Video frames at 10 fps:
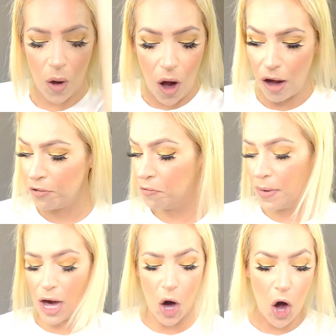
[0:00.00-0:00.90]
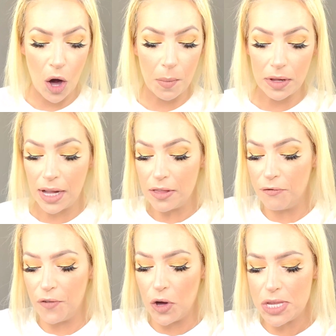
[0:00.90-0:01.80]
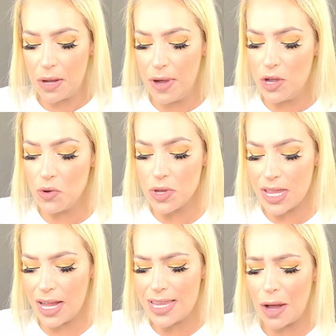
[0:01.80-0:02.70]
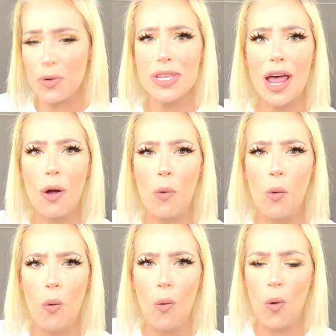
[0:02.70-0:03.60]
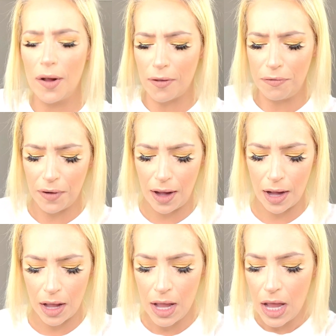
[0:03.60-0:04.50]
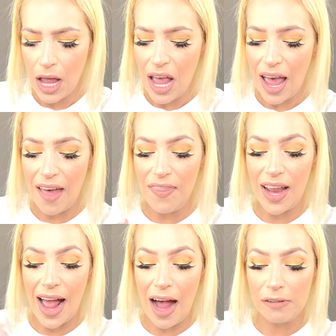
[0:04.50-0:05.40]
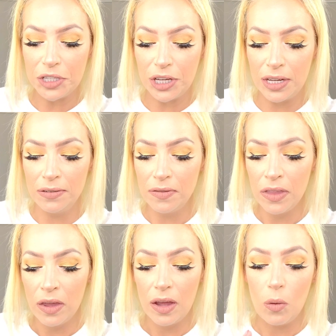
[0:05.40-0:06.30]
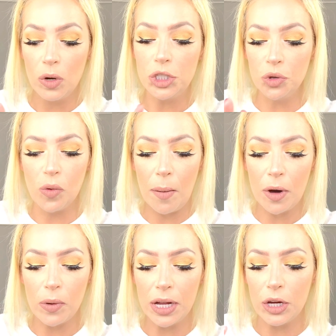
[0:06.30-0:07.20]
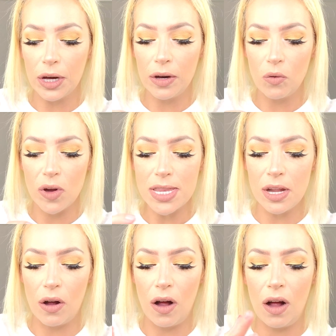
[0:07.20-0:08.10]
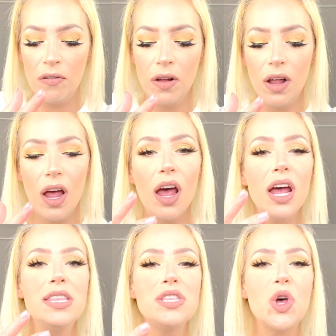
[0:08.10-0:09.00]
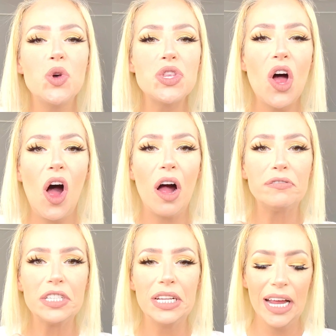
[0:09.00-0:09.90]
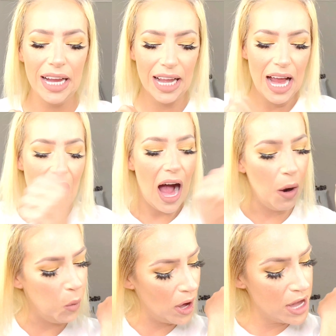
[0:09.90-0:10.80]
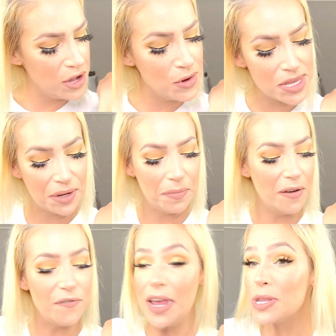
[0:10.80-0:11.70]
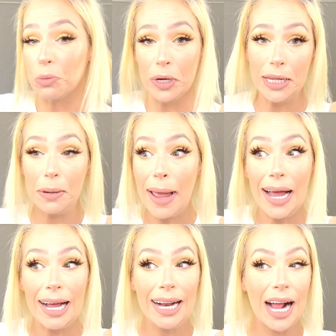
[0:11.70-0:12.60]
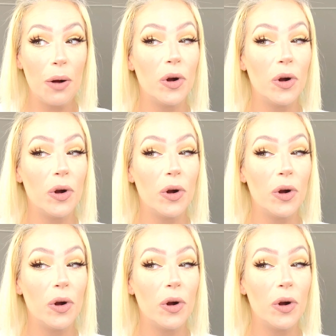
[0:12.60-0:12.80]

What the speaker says: off of my arm. Like the first time I used this, I was like, what the fuck? And then after, once you rub it really good and rinse it off, it's so soft. Like I want to use it on my face really bad. I